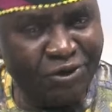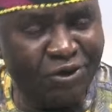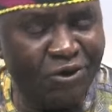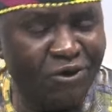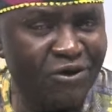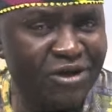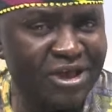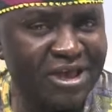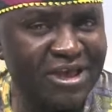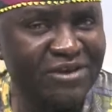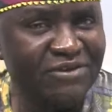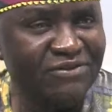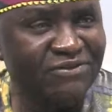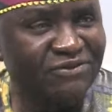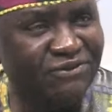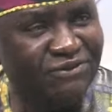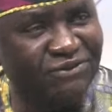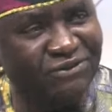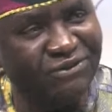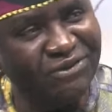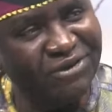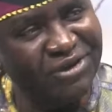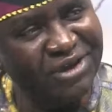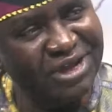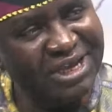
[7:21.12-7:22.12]
So
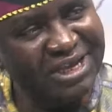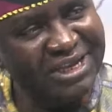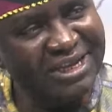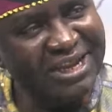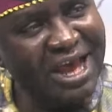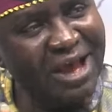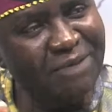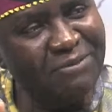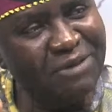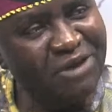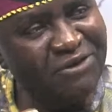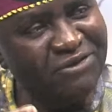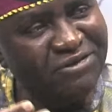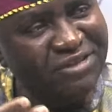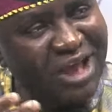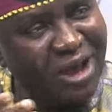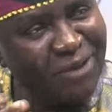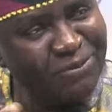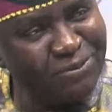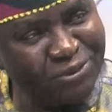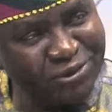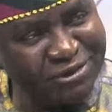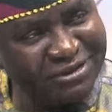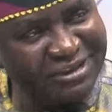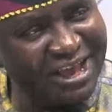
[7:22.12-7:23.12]
if the IMF is
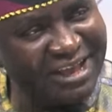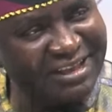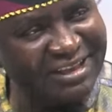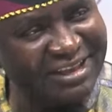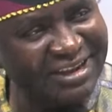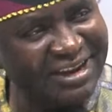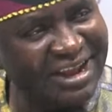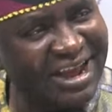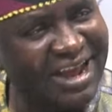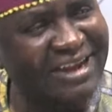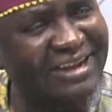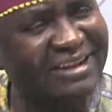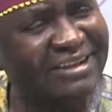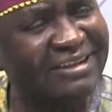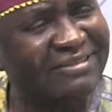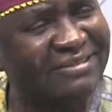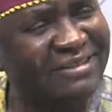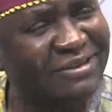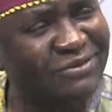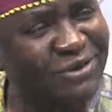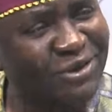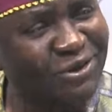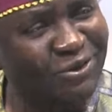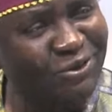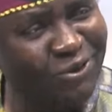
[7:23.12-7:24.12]
now projecting that
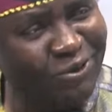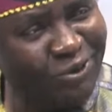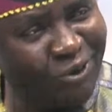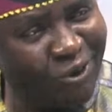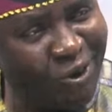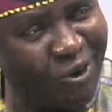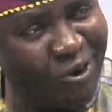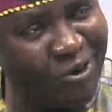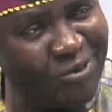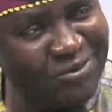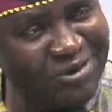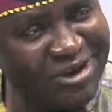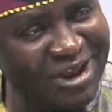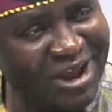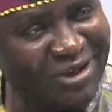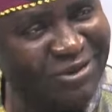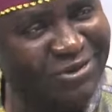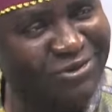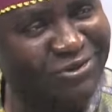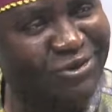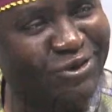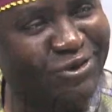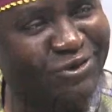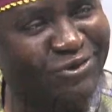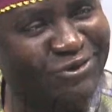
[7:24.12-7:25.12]
this will come
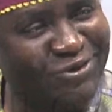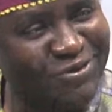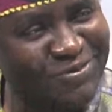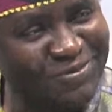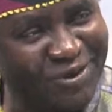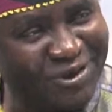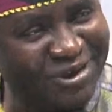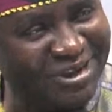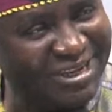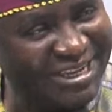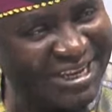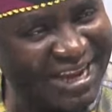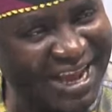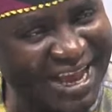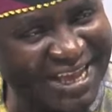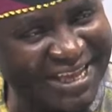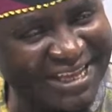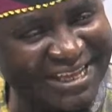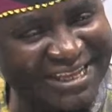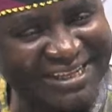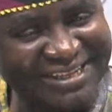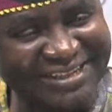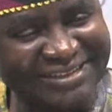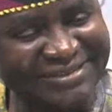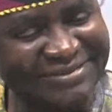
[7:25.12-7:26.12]
down to
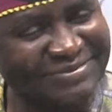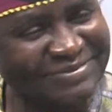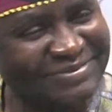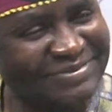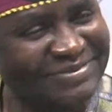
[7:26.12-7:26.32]
2.9